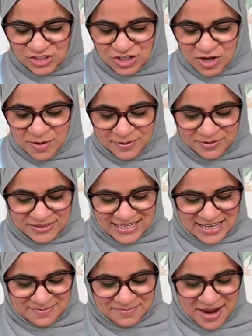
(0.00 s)
says the
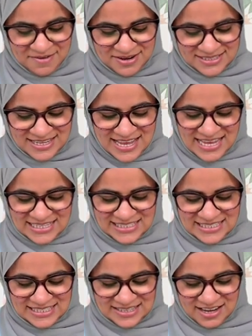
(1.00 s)
Arab World
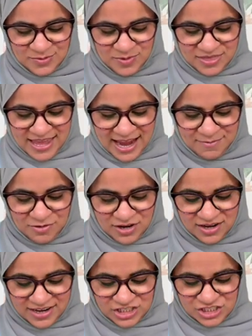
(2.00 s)
Institute, a building in Paris,